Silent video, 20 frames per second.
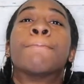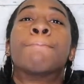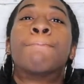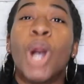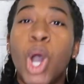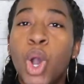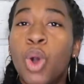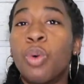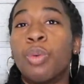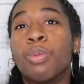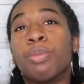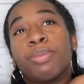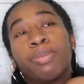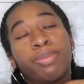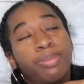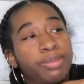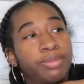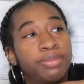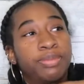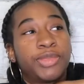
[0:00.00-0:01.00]
boom,
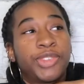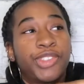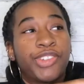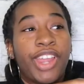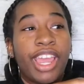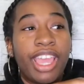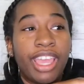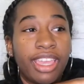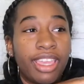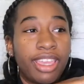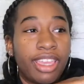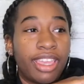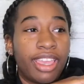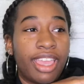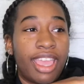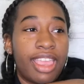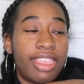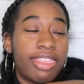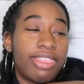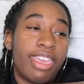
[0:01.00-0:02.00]
right?
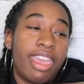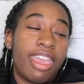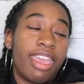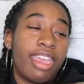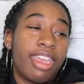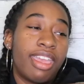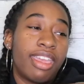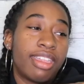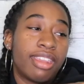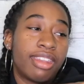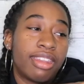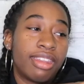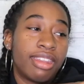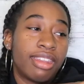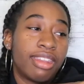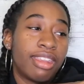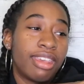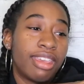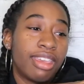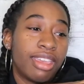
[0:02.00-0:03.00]
And then